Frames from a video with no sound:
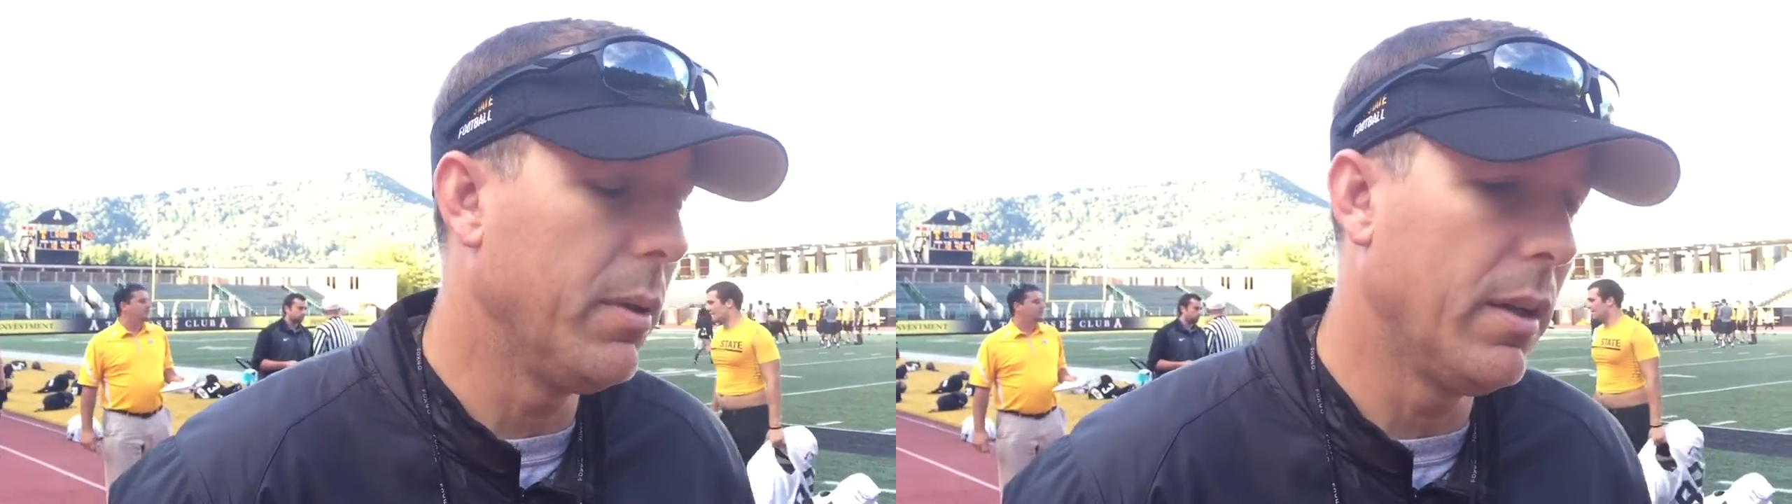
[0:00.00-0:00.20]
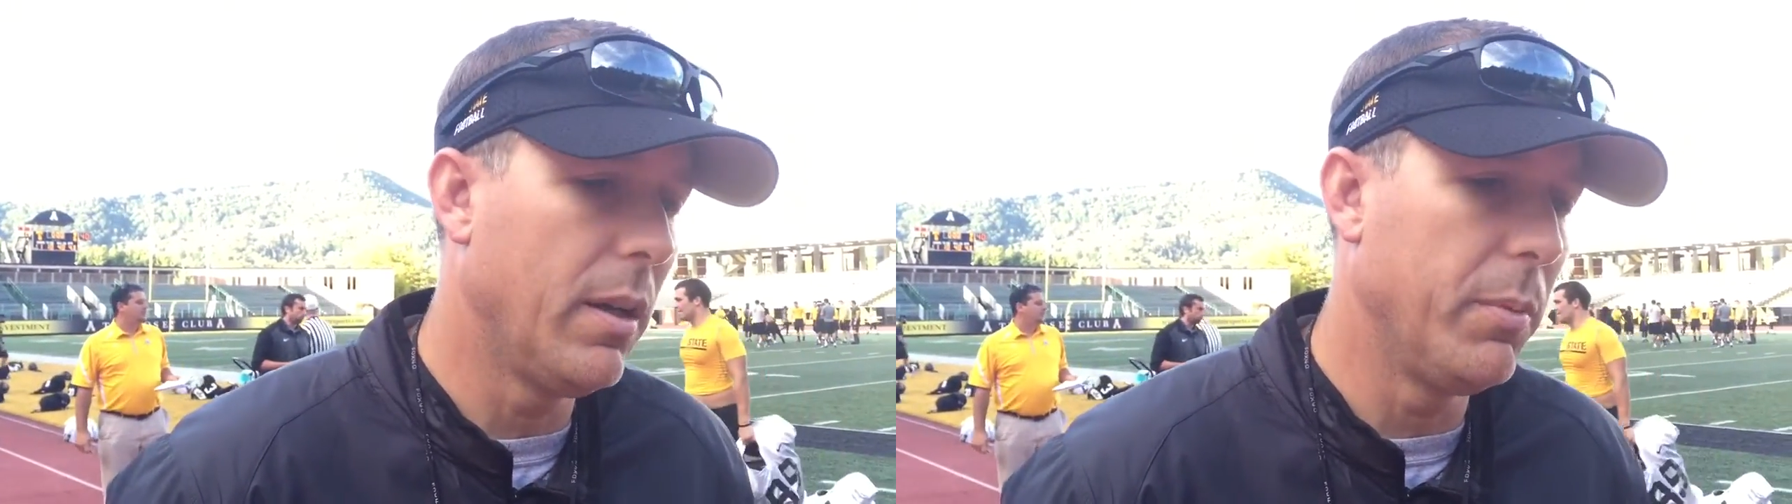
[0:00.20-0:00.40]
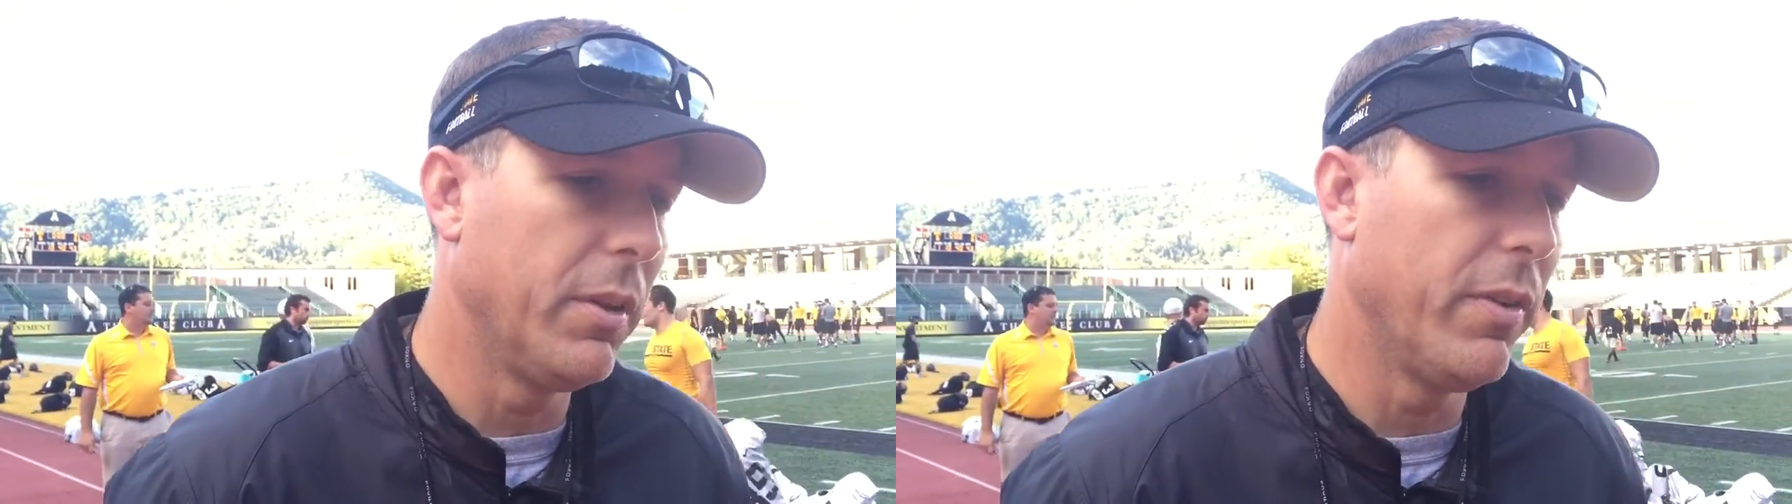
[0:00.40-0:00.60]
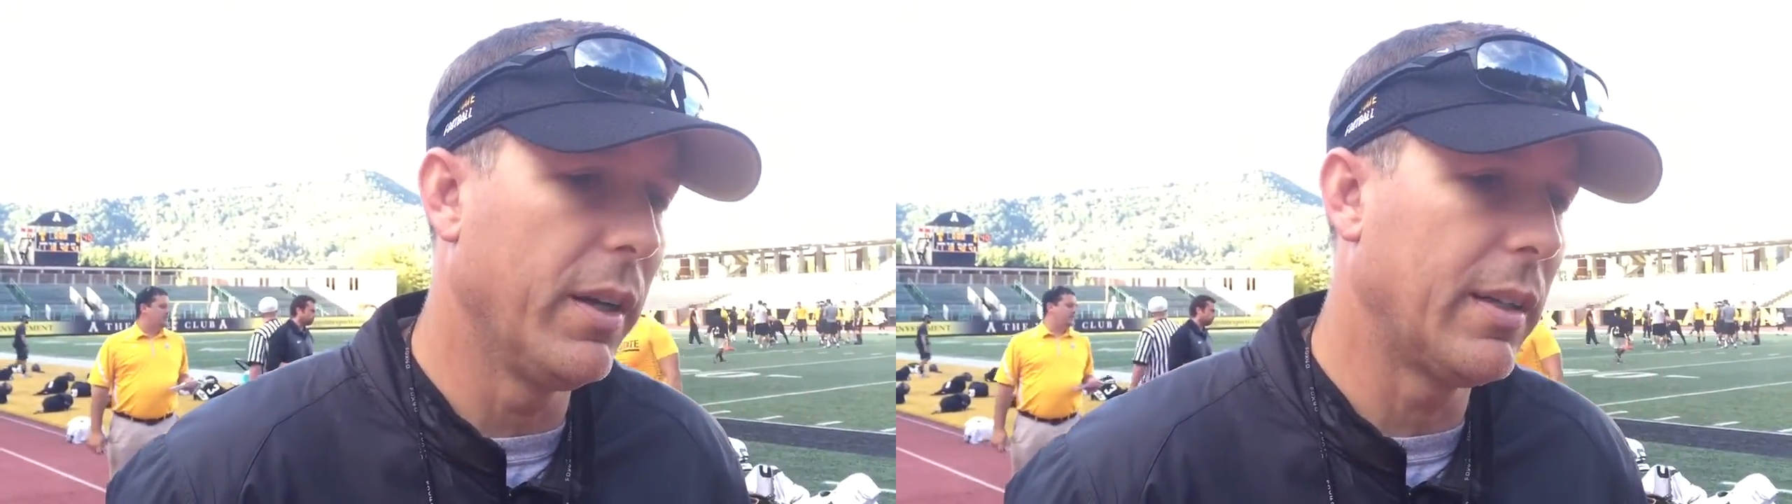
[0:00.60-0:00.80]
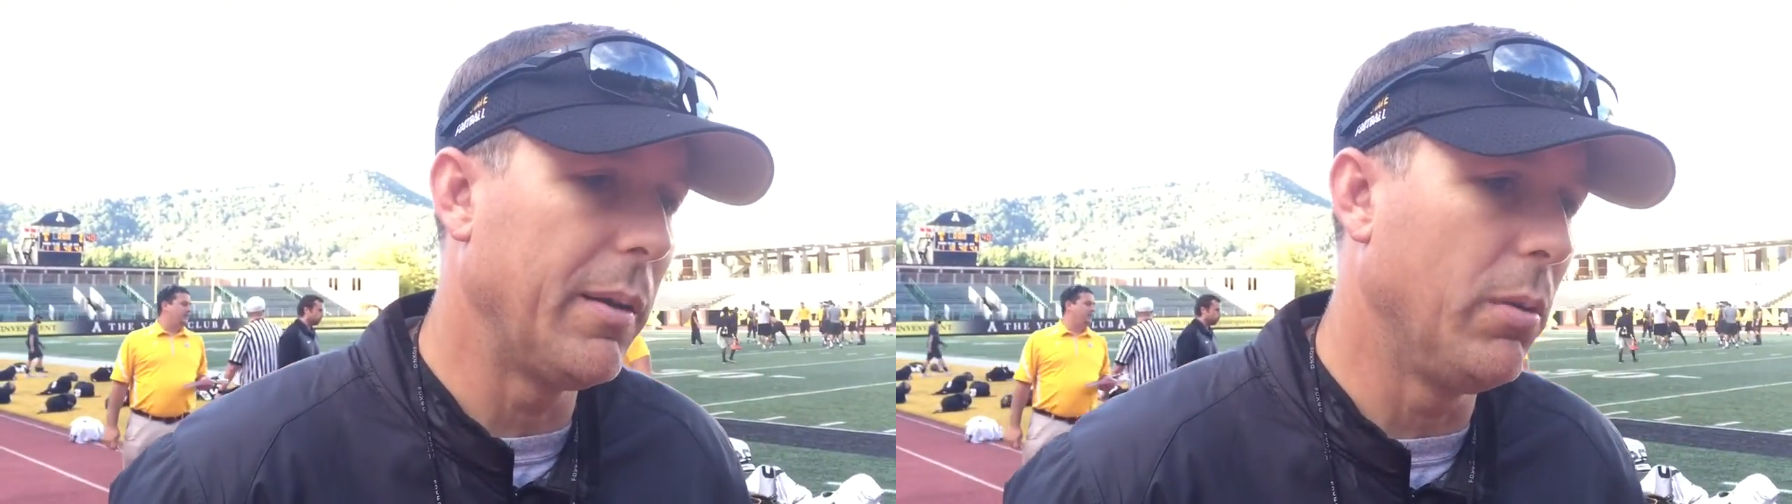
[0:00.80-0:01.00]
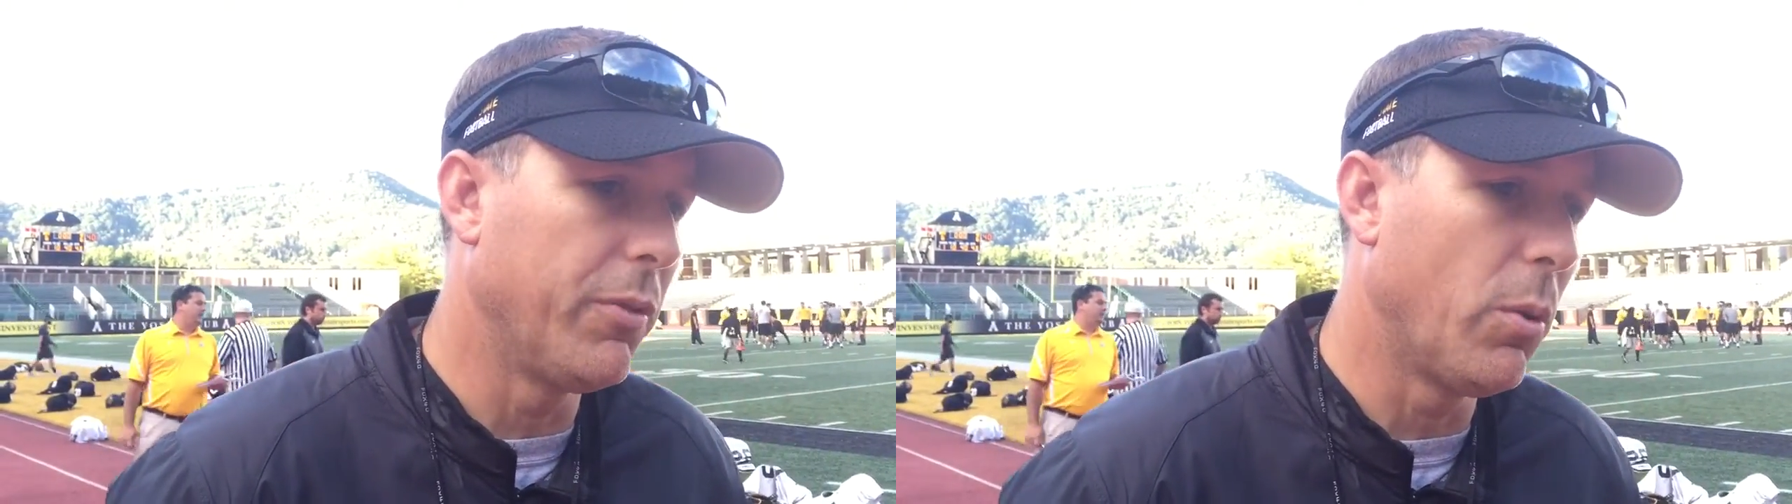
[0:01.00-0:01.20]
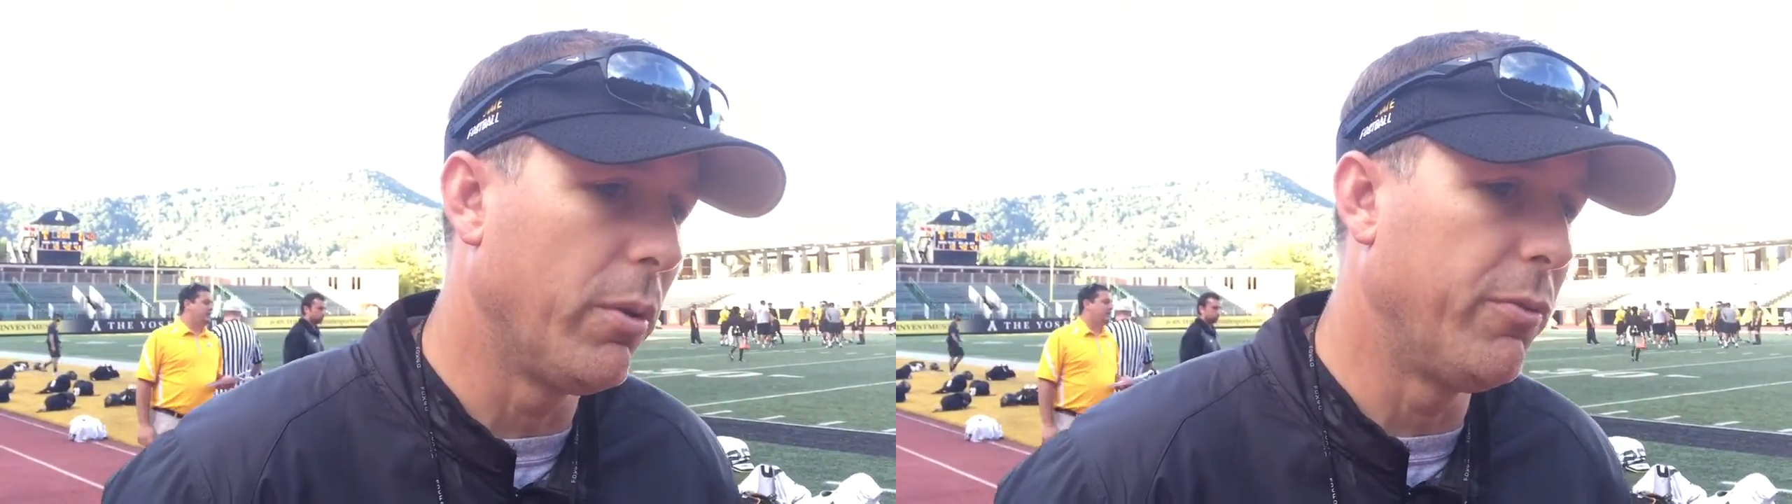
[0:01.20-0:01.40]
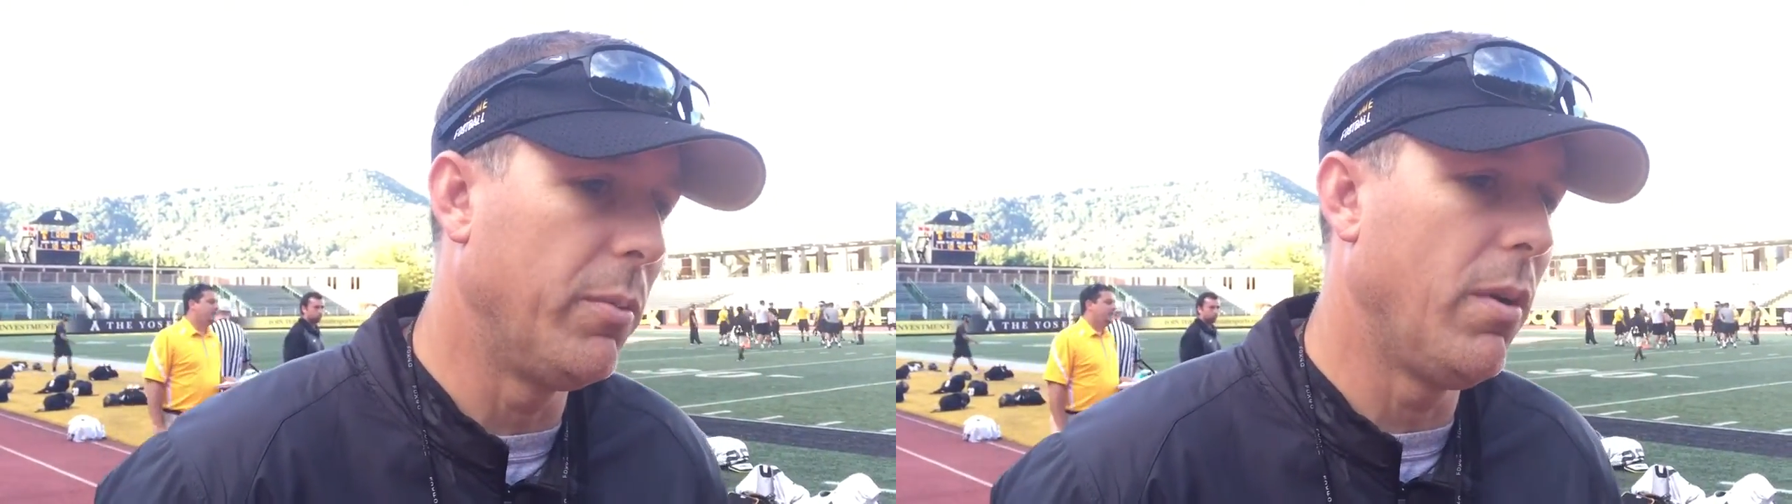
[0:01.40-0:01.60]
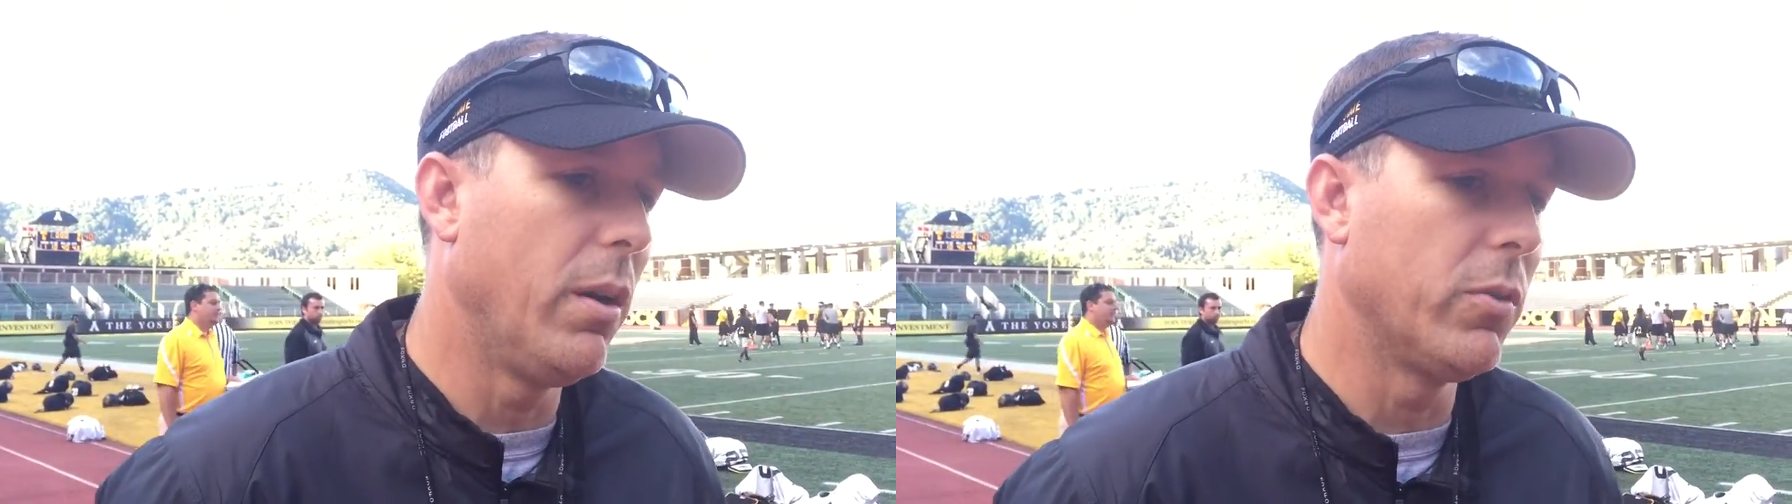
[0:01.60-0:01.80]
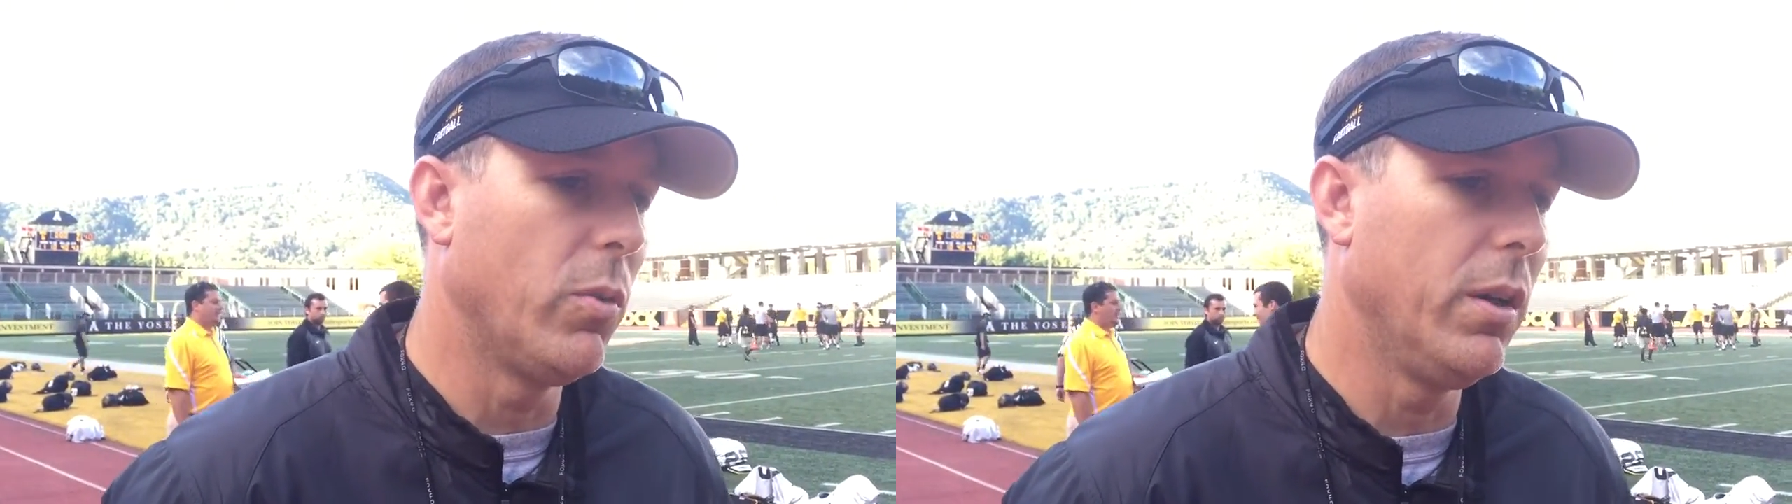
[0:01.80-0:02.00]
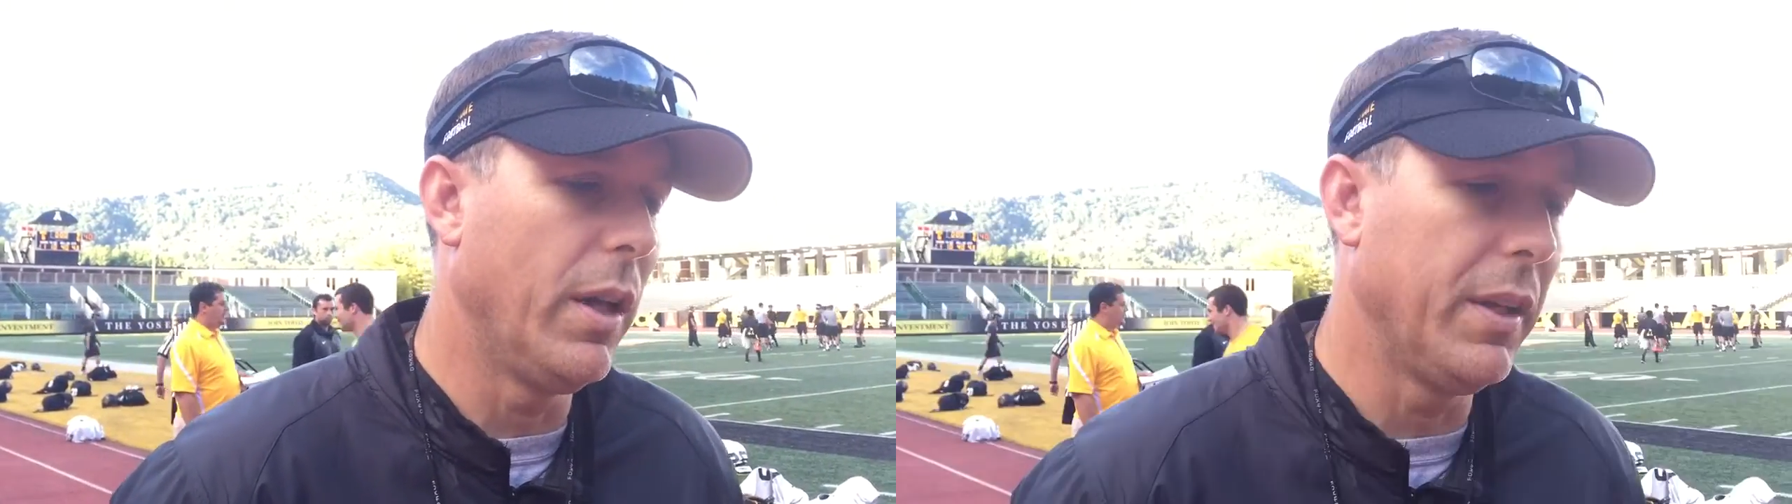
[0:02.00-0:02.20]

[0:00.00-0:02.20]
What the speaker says: But they're very capable of throwing the football as well.